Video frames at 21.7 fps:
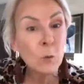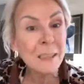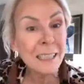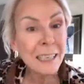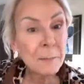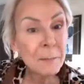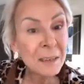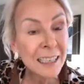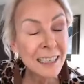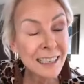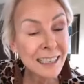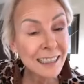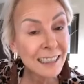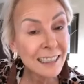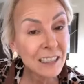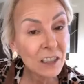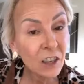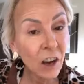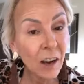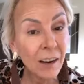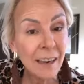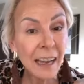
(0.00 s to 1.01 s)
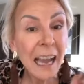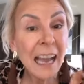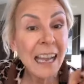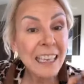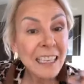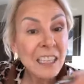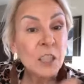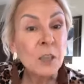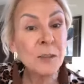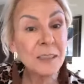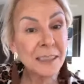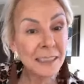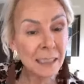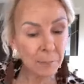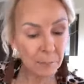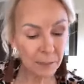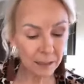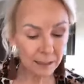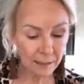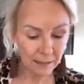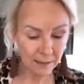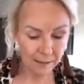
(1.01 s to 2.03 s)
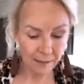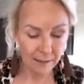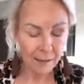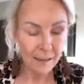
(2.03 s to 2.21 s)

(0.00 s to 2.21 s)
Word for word: no, Timid is in stock. Use Timid.